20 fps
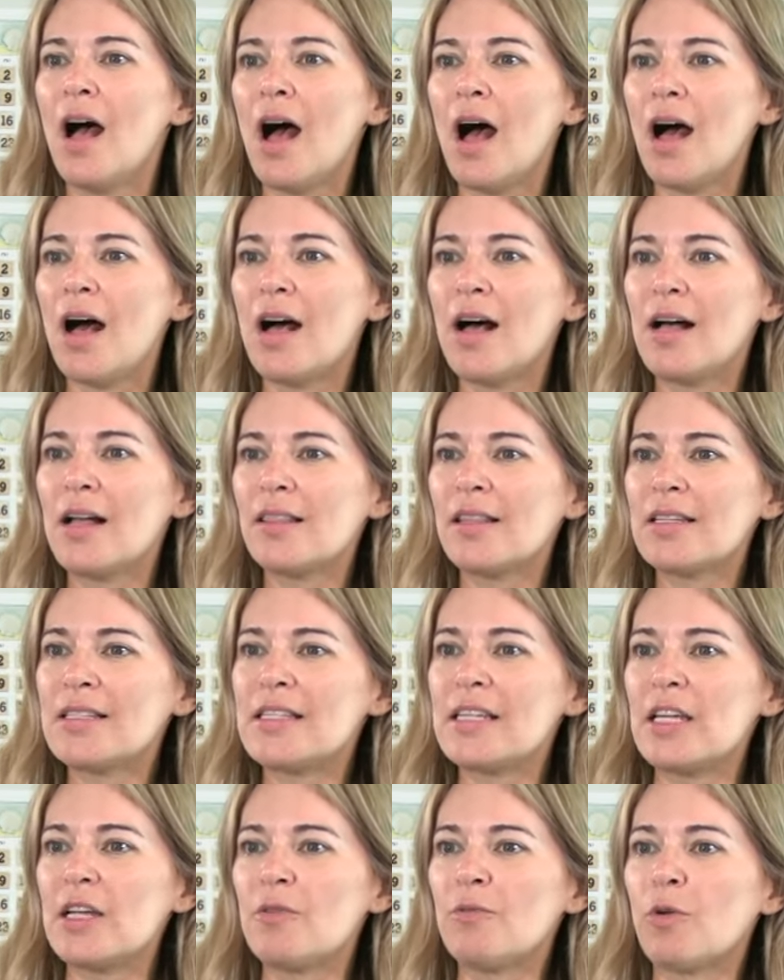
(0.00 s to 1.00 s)
Uh,
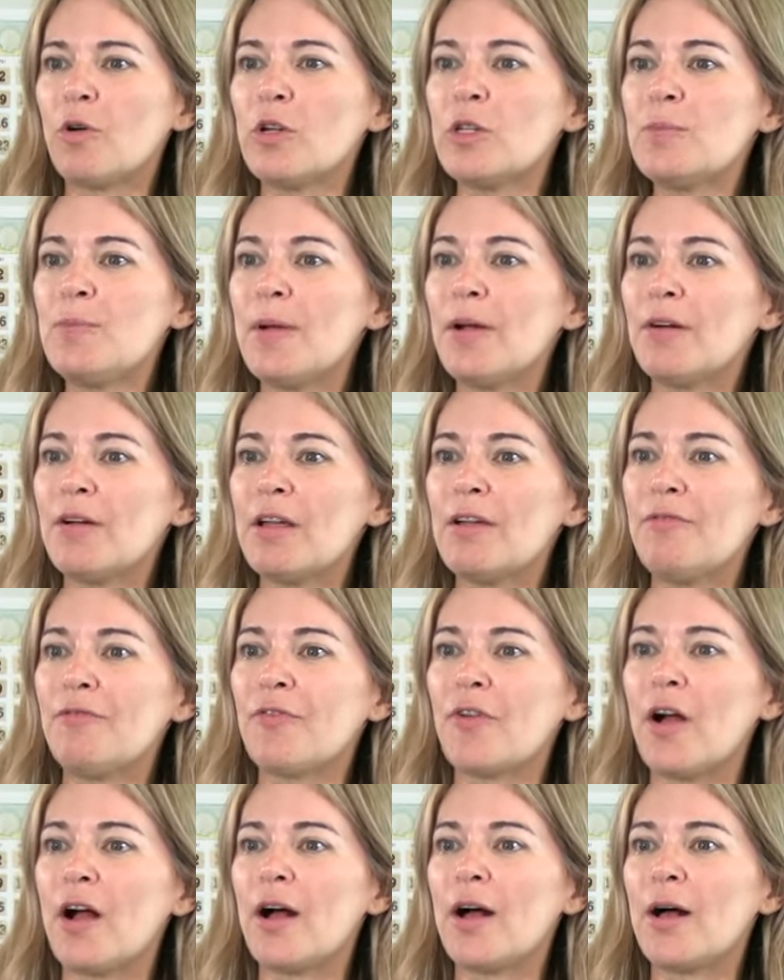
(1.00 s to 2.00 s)
let's see, Rosemary
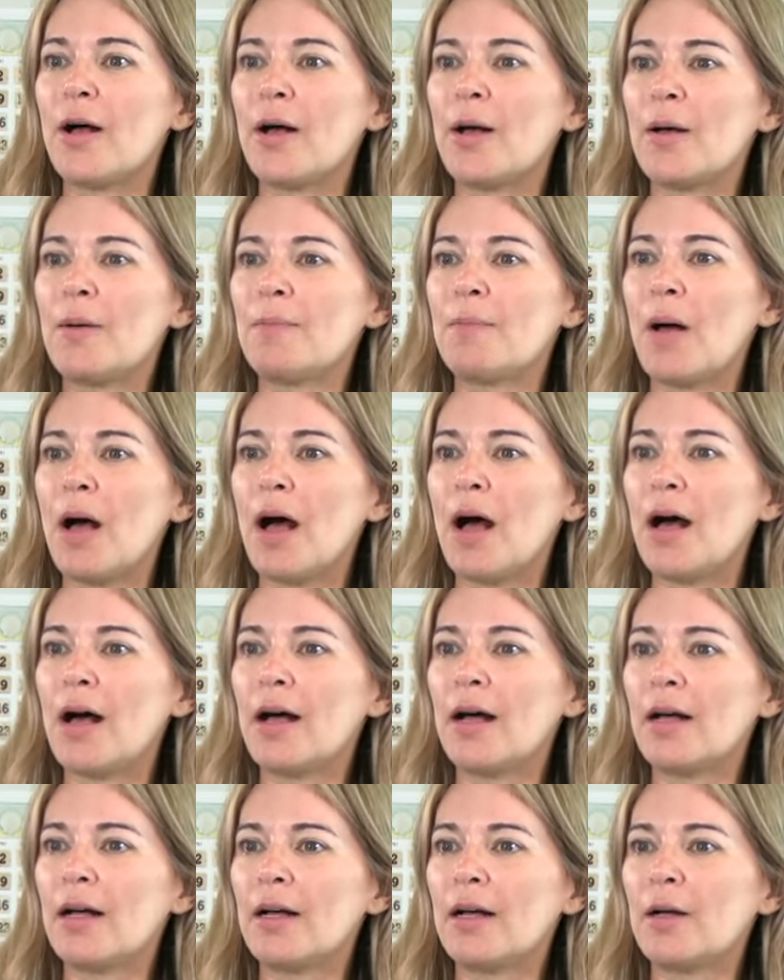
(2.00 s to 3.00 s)
from
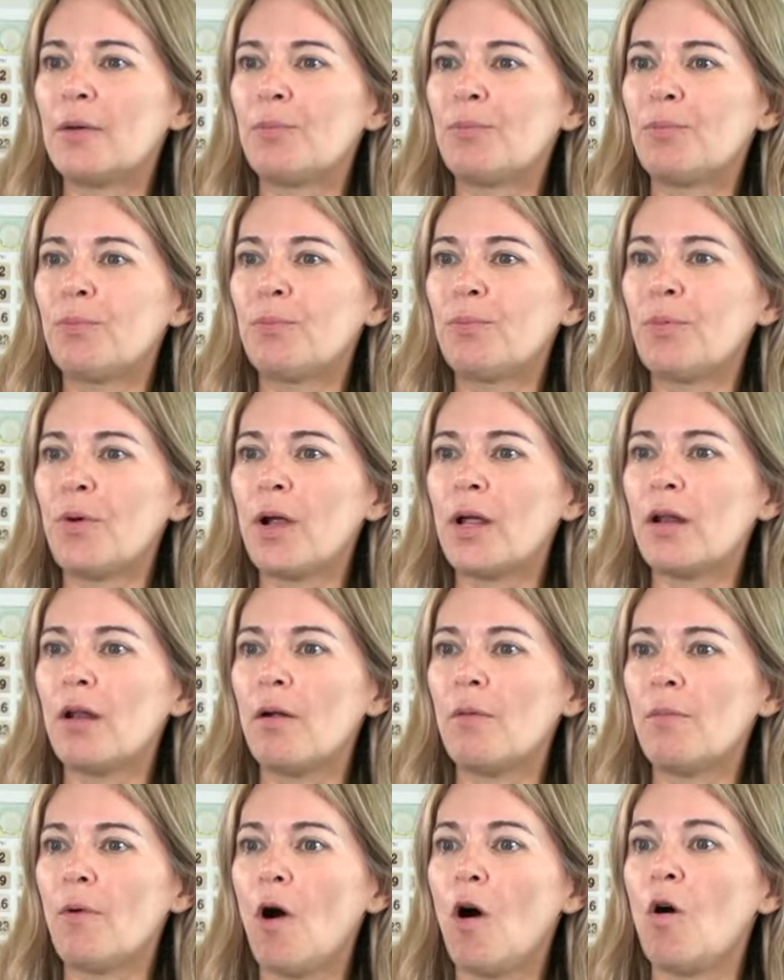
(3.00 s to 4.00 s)
uh, pray.
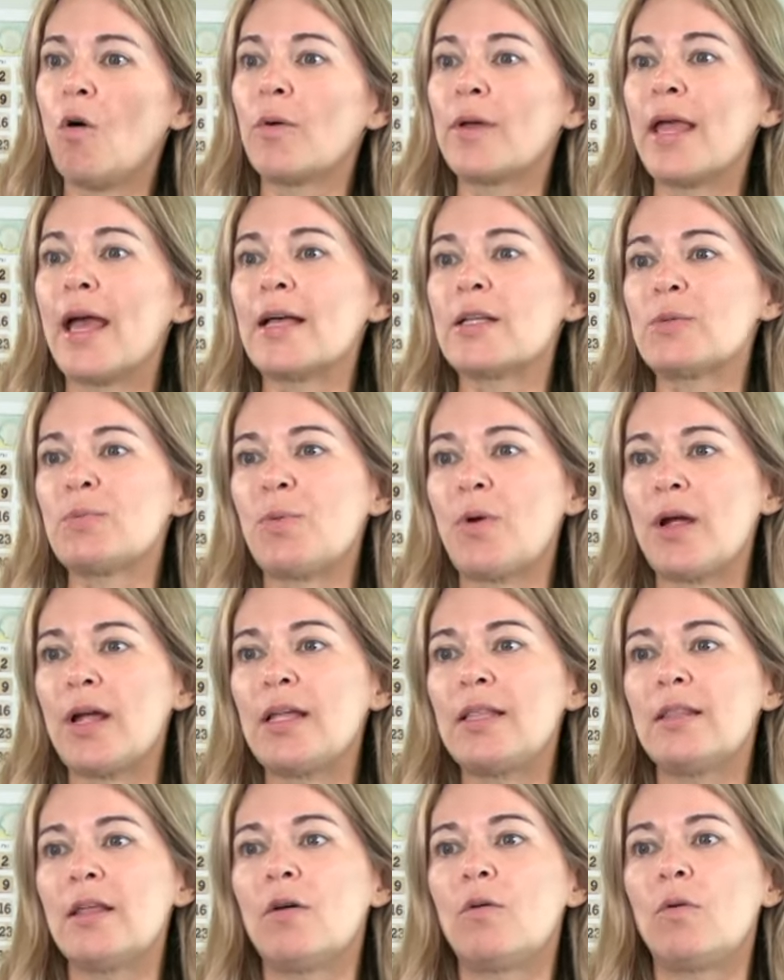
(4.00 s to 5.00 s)
Oh yes,
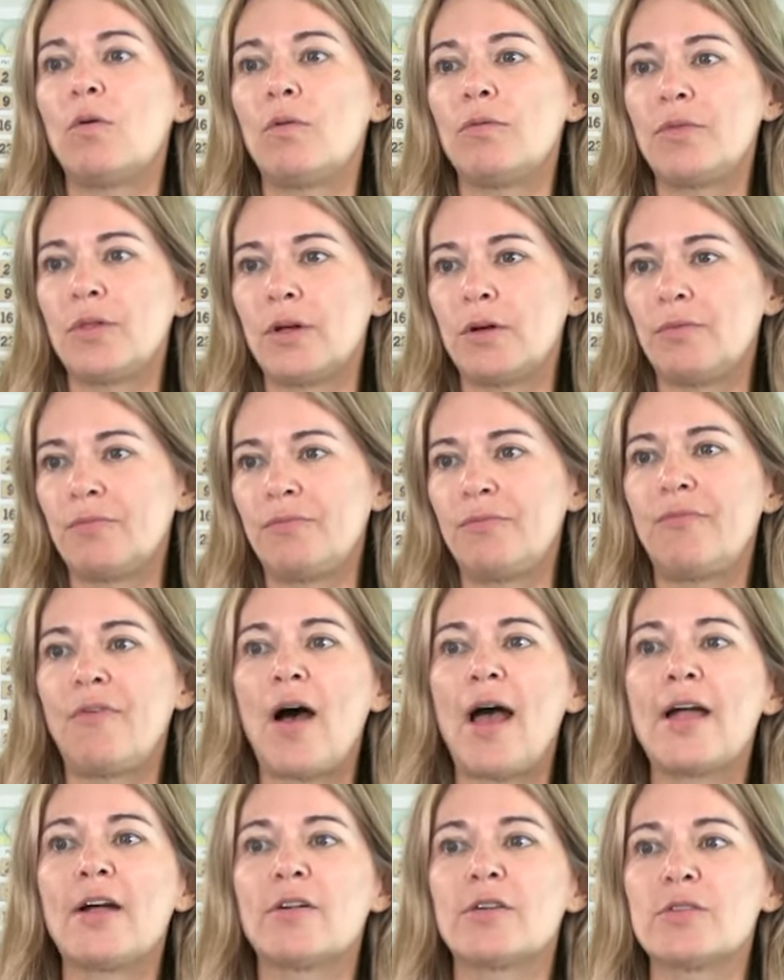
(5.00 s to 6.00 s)
praying the the
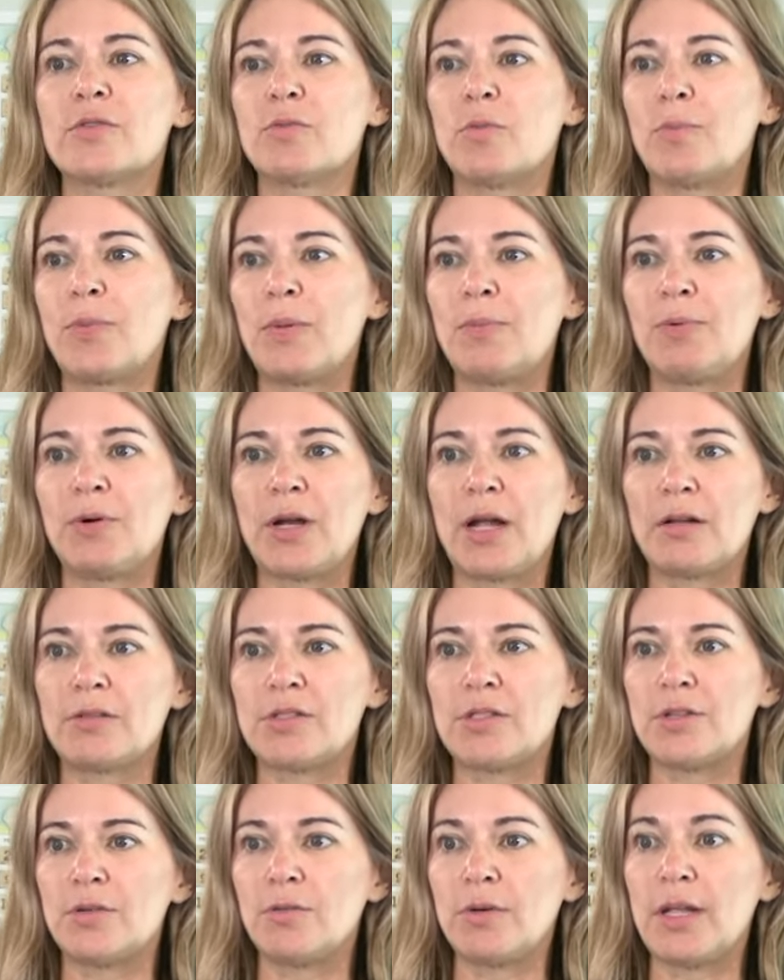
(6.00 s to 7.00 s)
fires will be put
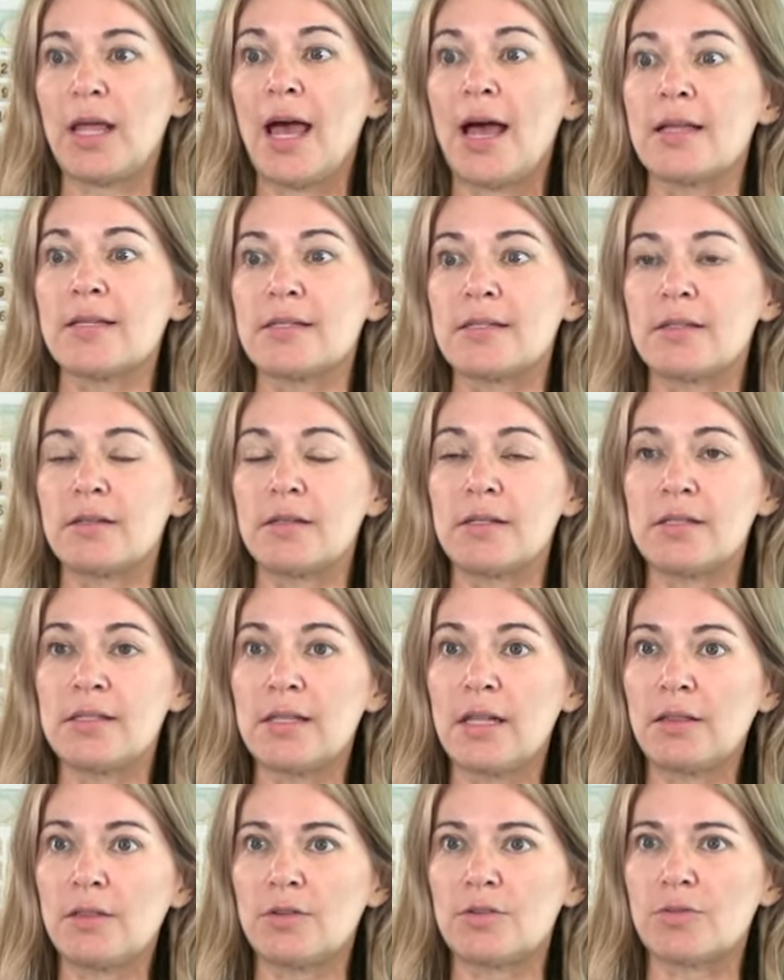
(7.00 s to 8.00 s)
out soon. Yes,
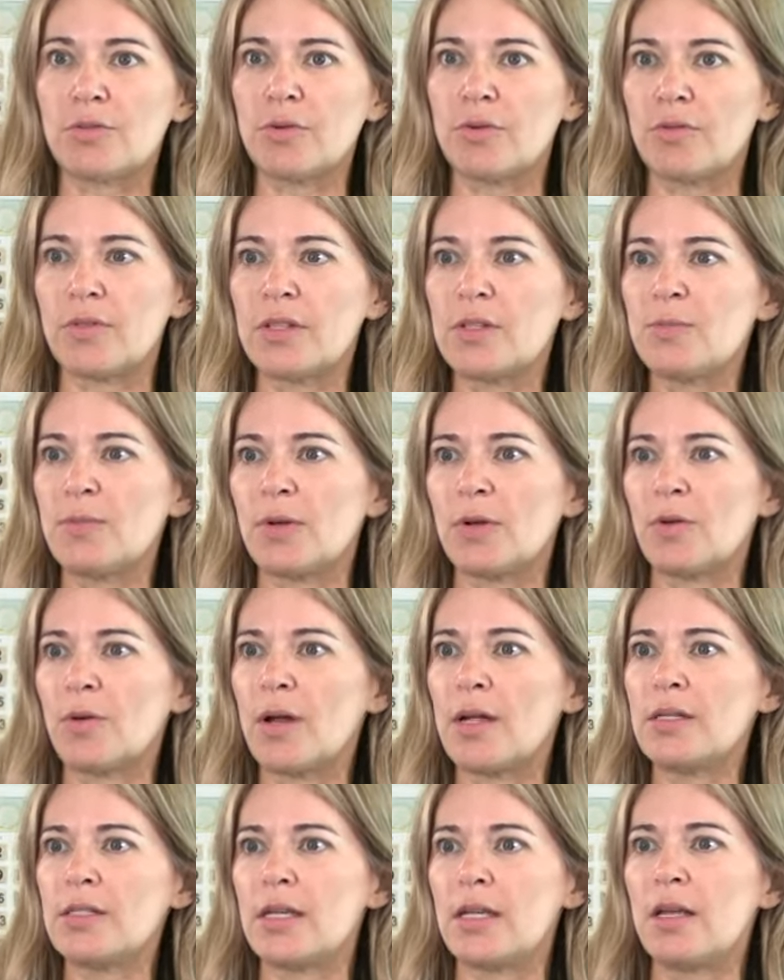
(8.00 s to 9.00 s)
isn't that the truth? It's been
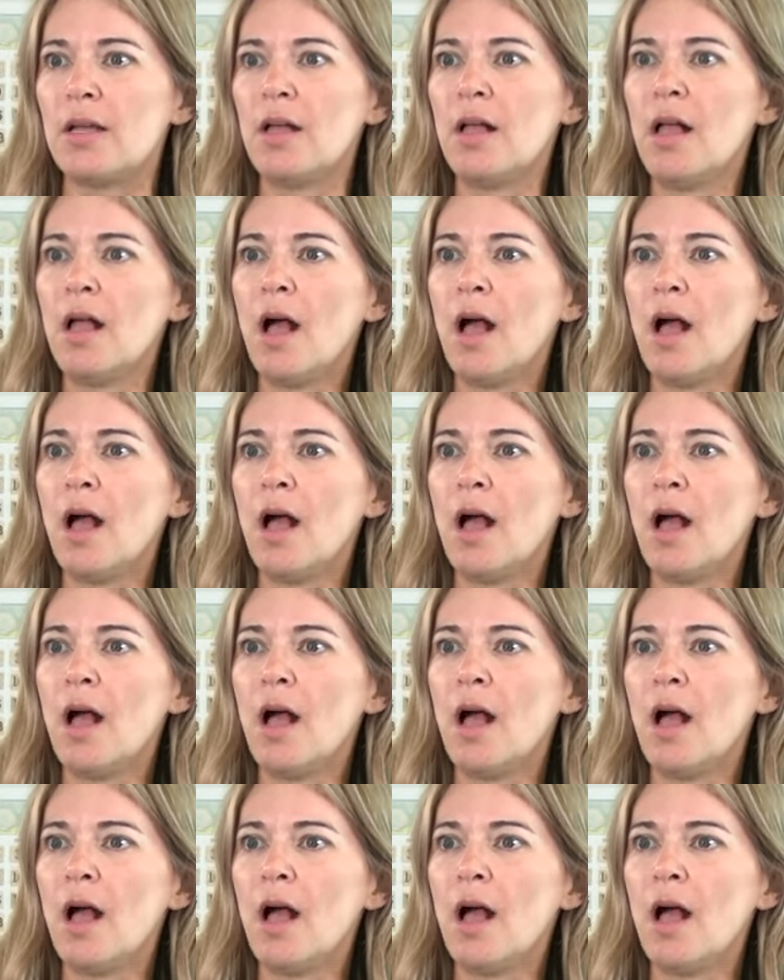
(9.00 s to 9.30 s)
crazy.